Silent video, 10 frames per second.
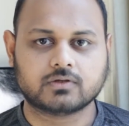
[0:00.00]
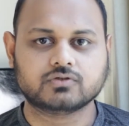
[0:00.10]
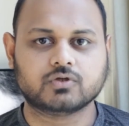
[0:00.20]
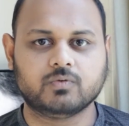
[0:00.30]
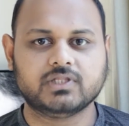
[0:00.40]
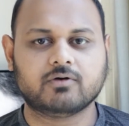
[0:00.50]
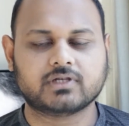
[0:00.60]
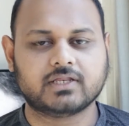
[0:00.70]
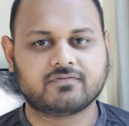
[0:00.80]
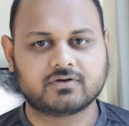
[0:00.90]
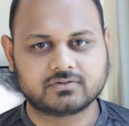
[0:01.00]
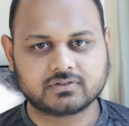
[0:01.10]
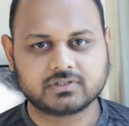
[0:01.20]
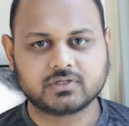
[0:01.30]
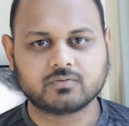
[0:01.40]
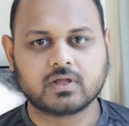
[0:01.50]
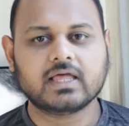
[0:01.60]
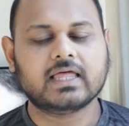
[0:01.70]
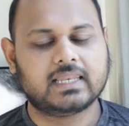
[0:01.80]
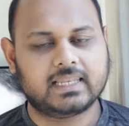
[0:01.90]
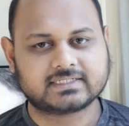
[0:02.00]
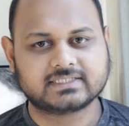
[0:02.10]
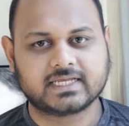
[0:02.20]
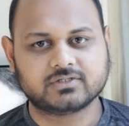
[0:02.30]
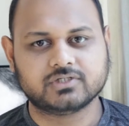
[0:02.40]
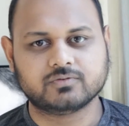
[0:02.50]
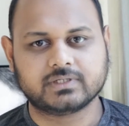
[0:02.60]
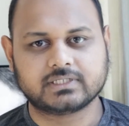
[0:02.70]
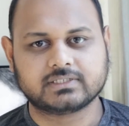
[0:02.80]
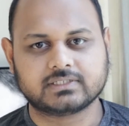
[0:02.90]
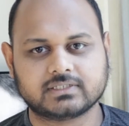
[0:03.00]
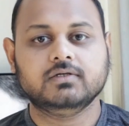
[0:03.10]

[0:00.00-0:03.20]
So without any further ado, let's get into it.